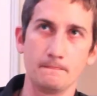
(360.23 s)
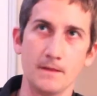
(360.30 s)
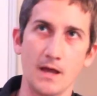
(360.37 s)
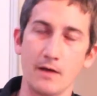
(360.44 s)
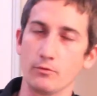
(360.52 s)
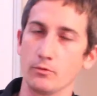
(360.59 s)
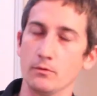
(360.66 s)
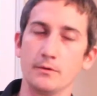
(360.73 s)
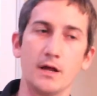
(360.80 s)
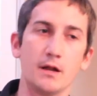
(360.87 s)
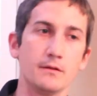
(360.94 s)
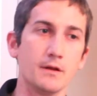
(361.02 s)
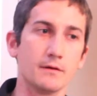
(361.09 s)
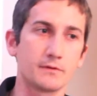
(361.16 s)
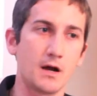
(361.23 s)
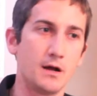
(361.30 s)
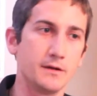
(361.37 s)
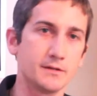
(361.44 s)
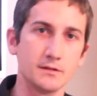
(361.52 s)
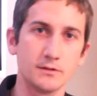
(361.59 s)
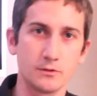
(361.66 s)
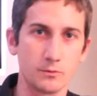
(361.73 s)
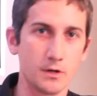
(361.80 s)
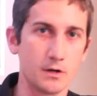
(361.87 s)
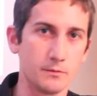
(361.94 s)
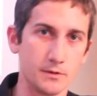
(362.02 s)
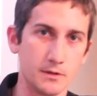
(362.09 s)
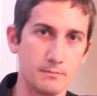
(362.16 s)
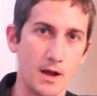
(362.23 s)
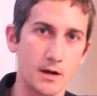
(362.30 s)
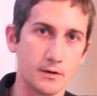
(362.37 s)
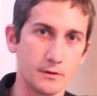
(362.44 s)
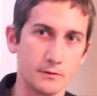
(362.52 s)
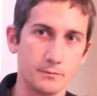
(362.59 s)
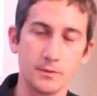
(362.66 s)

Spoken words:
They haven't rolled out enough content to where it really matters,